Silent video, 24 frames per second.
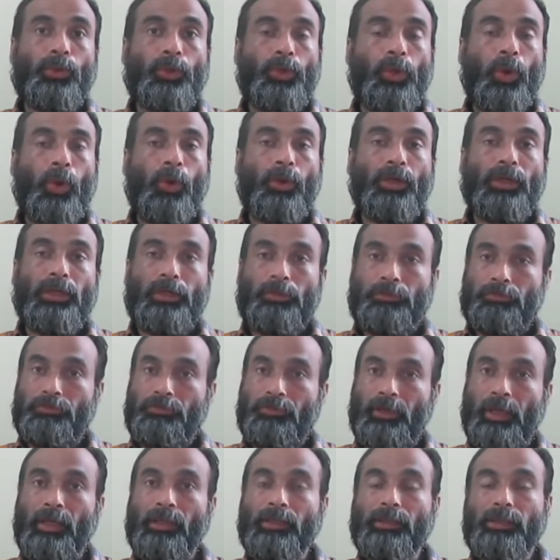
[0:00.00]
don't
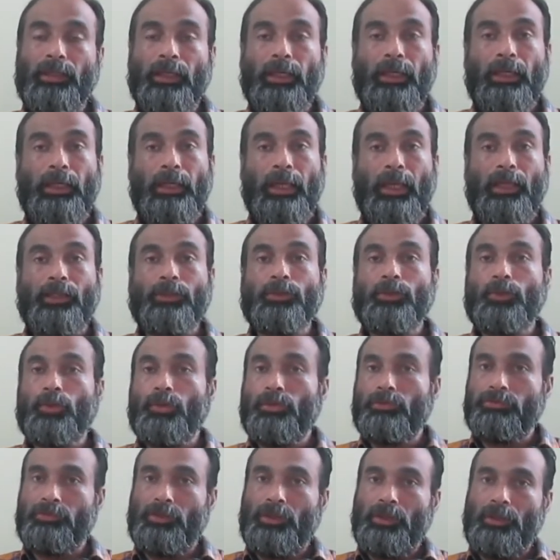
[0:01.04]
define the length
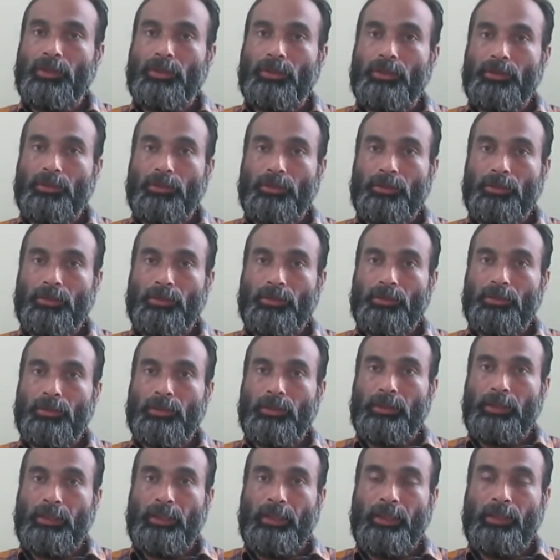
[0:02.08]
of the
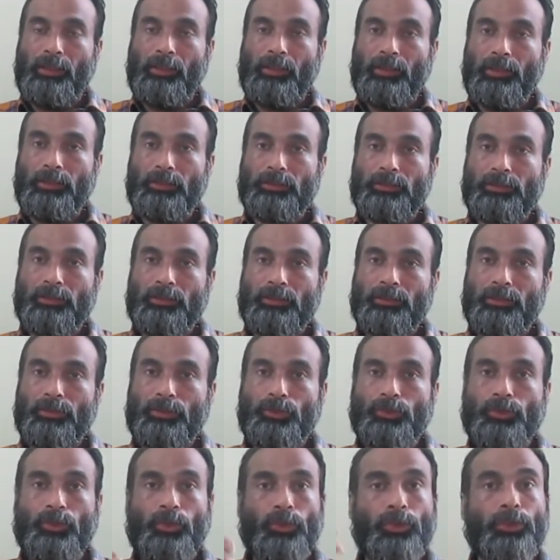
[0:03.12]
linked list.
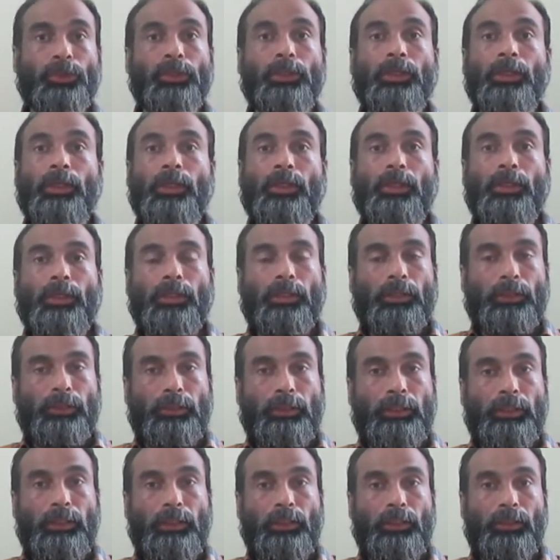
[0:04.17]
So
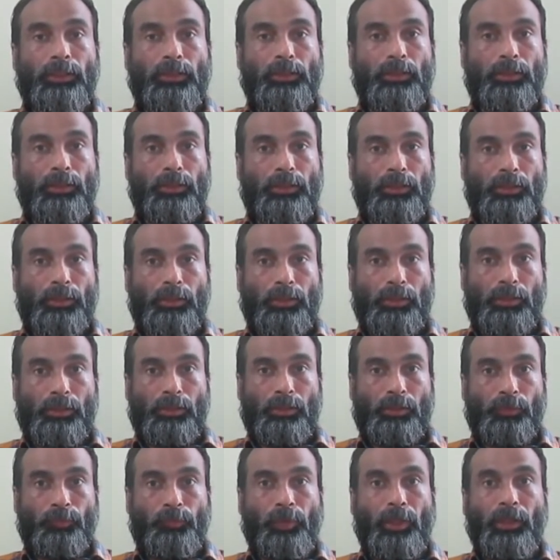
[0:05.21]
the
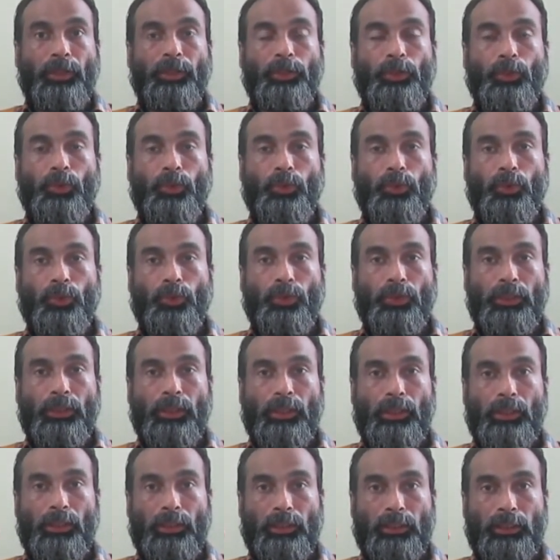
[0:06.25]
when you
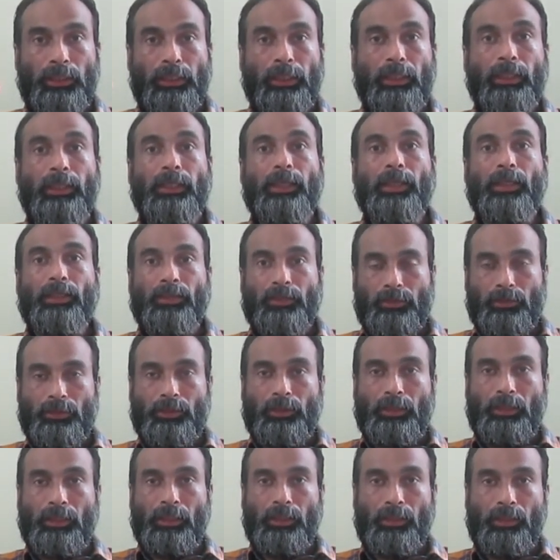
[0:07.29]
create
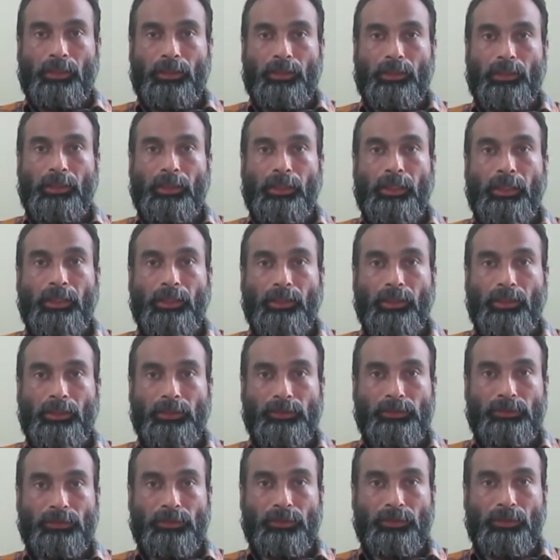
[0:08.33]
a linked
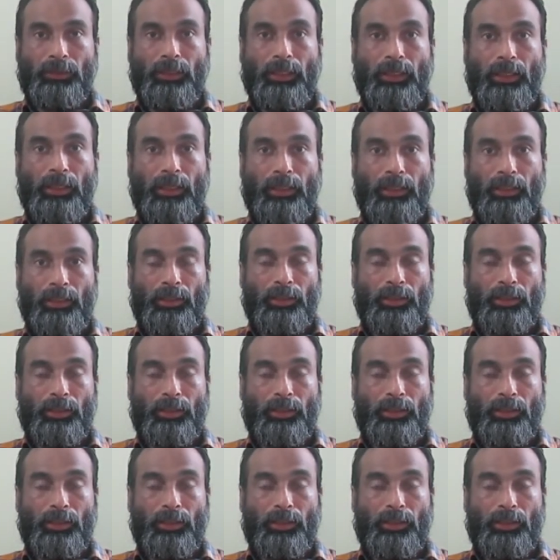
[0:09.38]
list, the